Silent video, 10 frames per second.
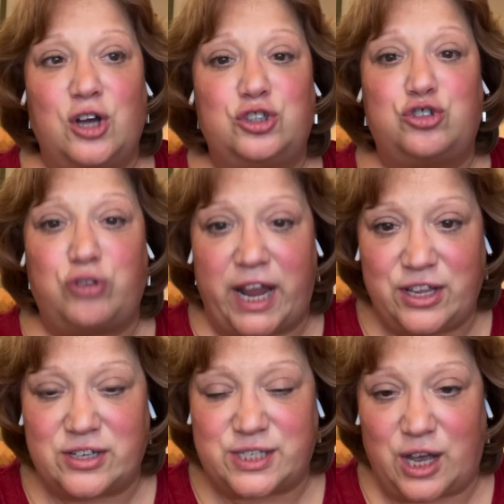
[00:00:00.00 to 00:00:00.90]
Train
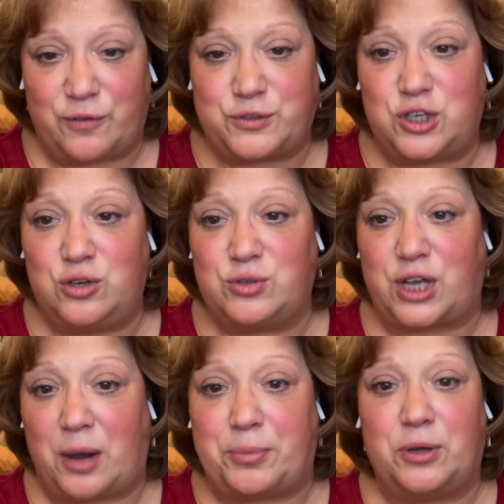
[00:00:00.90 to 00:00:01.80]
yourself to use a
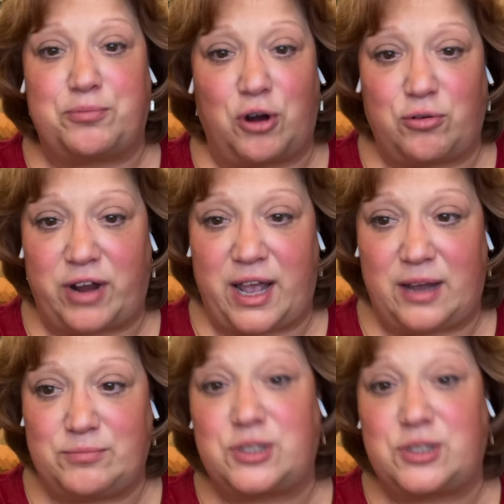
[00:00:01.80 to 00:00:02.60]
couple of programs,